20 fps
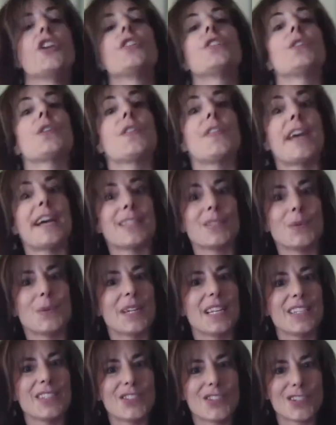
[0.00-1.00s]
So that's when
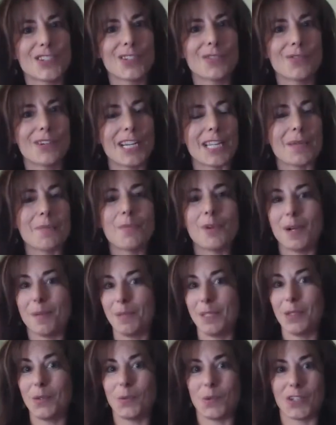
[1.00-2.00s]
I started running
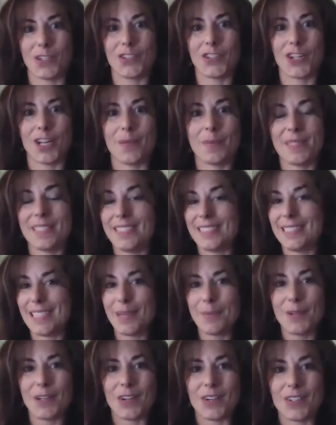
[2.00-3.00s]
public workshops and
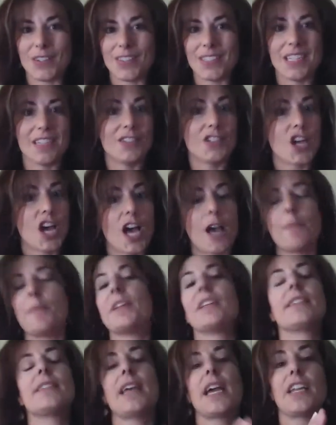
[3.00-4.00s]
seminars in
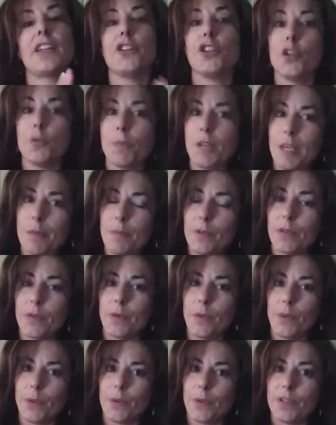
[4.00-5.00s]
topics I knew
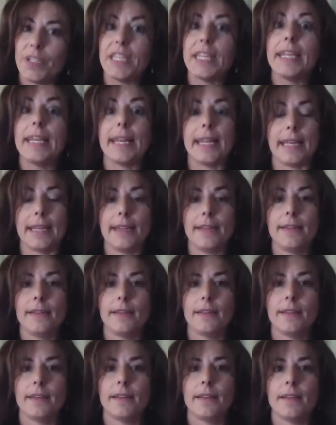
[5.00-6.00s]
people needed
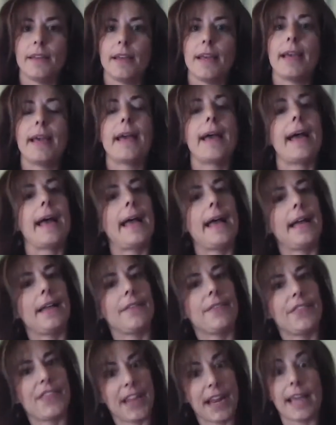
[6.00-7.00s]

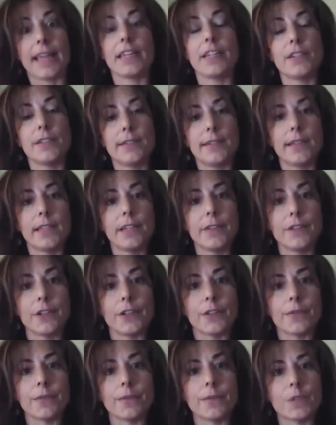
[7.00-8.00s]
and that I could
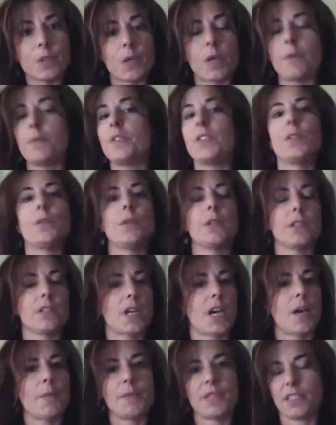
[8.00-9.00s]
deliver. So I was doing
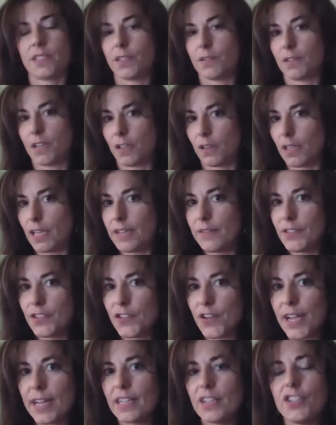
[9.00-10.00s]
topics around life
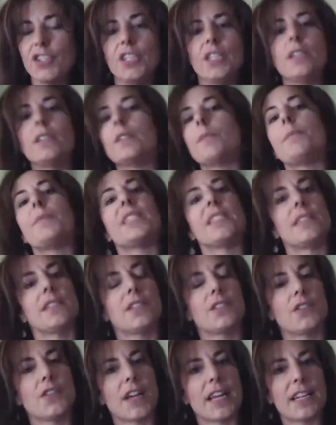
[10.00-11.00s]
strategies,
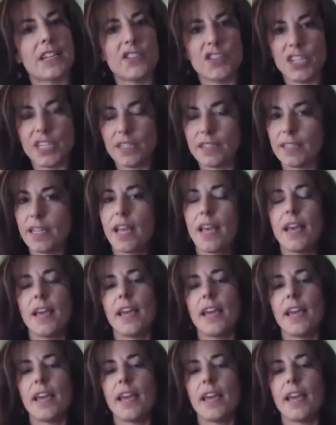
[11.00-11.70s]
business strategies.